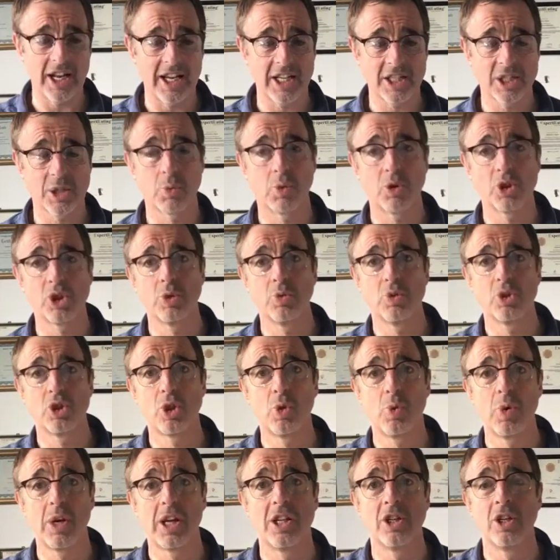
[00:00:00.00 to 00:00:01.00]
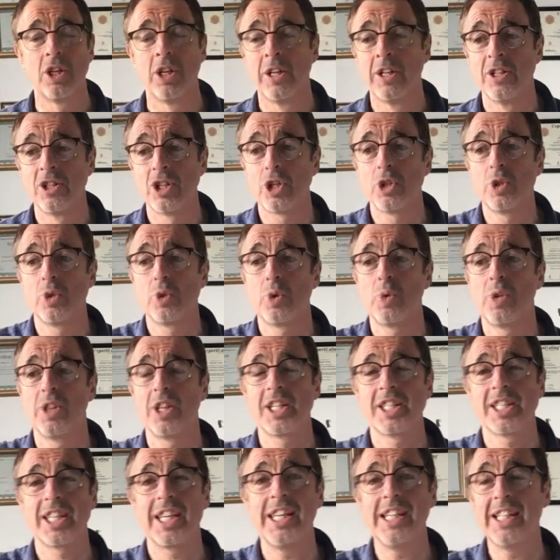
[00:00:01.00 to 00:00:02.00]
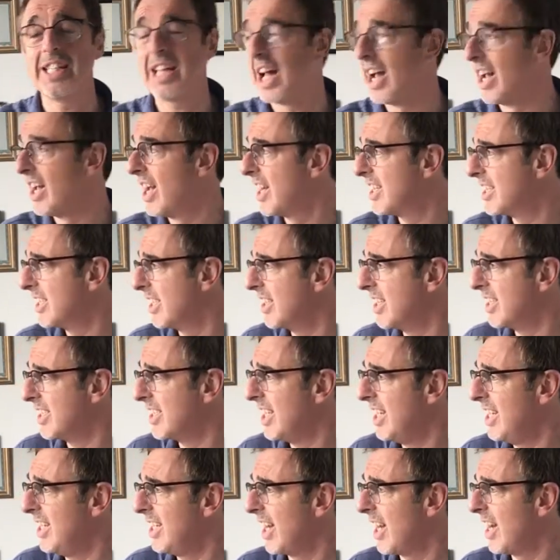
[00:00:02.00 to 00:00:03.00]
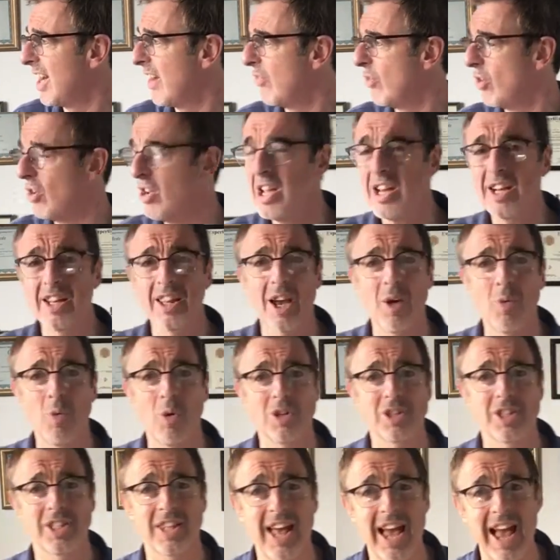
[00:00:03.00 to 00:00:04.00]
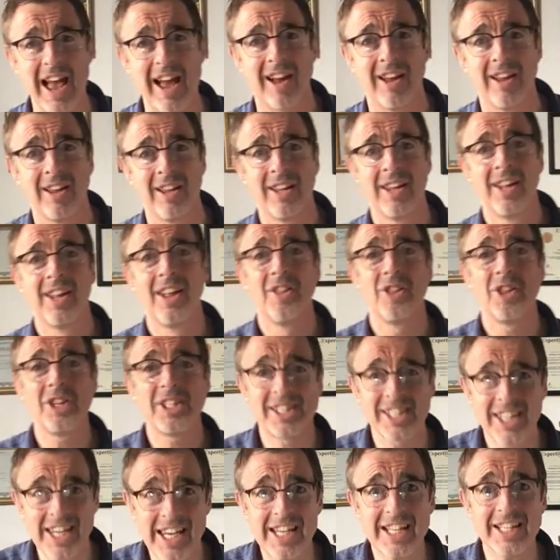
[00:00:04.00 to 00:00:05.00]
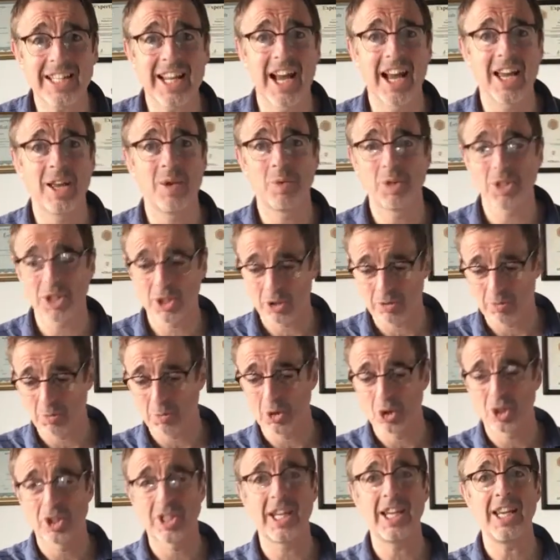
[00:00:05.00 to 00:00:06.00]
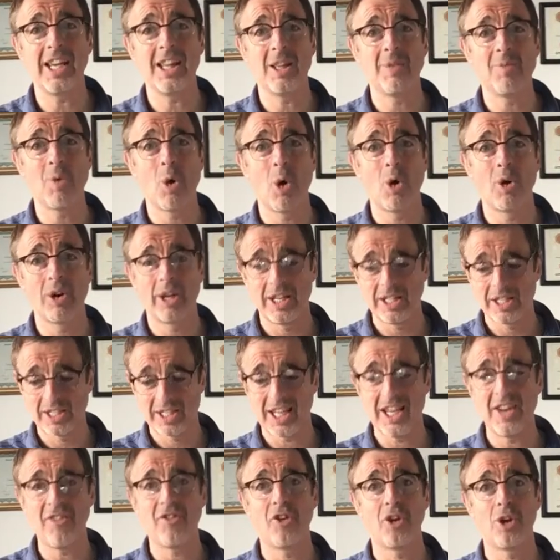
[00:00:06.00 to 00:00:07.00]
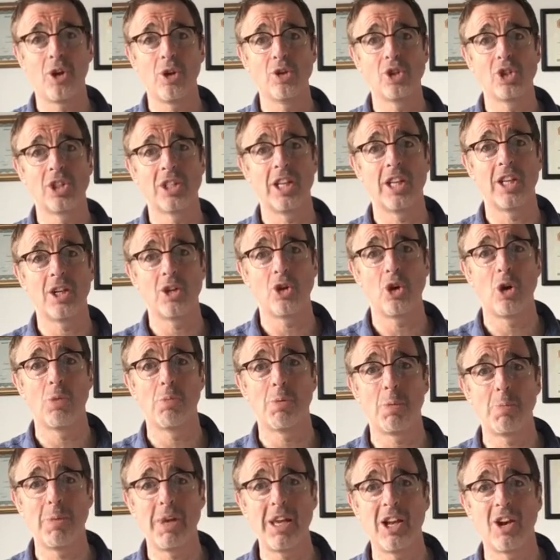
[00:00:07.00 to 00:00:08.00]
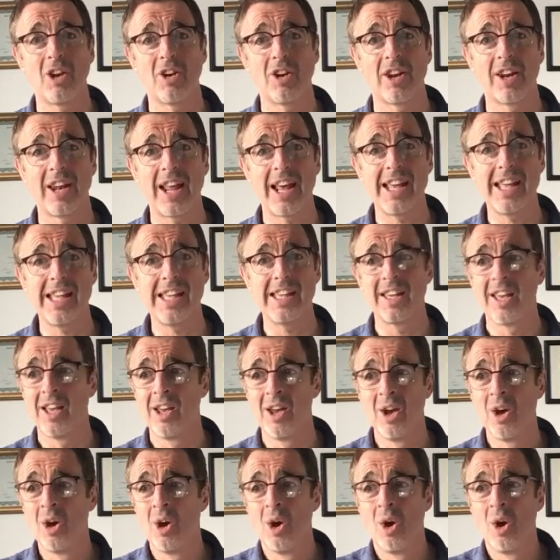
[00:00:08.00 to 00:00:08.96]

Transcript: I asked her what she was doing. She said she was doing the tea diet. I said, the tea diet? I've not heard of that. What's that? The tea diet was a tea in the morning, tea for lunch, and then a normal meal on a night.